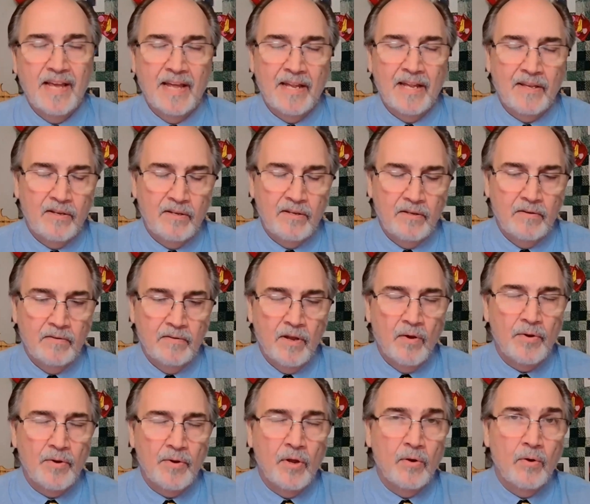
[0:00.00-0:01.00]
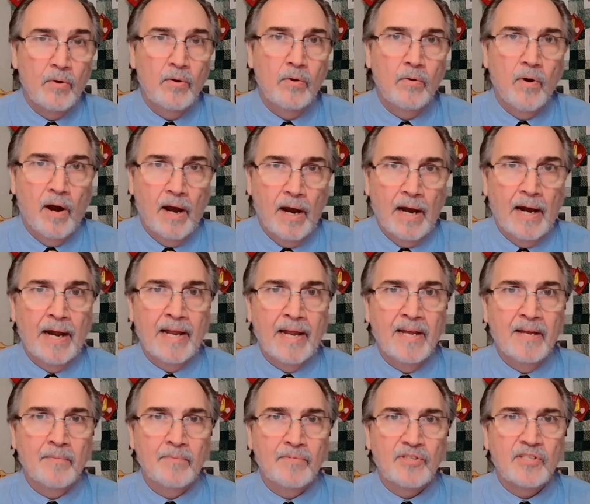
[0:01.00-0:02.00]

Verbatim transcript: and you don't know who I am,